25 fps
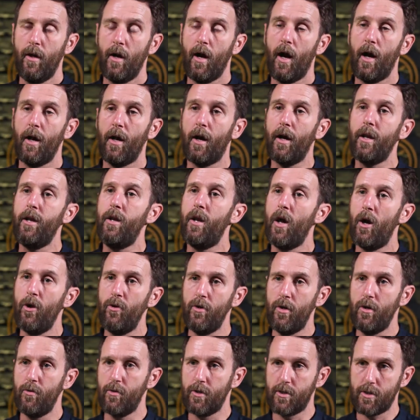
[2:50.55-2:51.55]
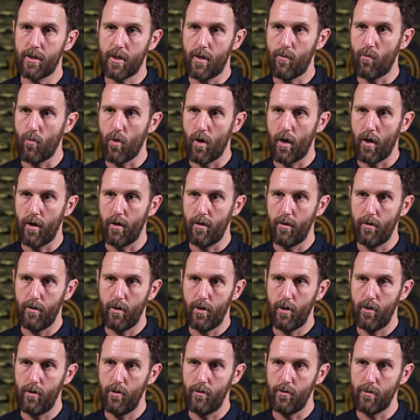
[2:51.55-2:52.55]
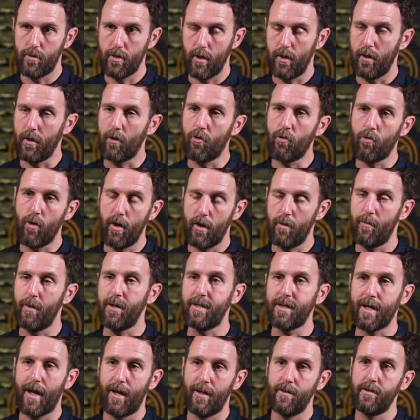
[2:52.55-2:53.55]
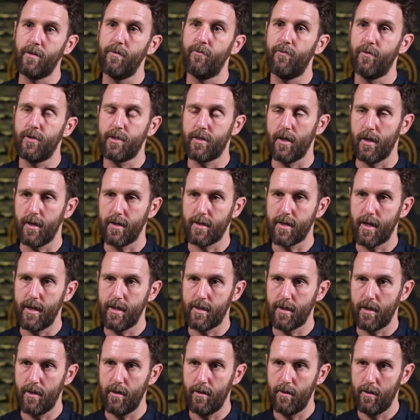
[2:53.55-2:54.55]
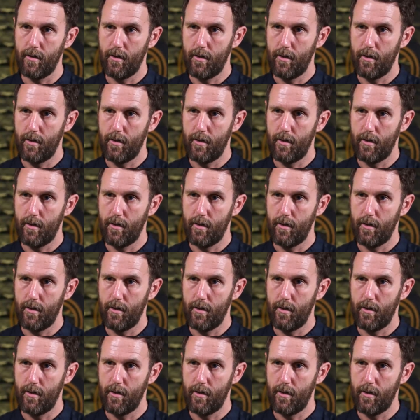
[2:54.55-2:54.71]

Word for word: And I know you as someone who's an incredibly talented facilitator,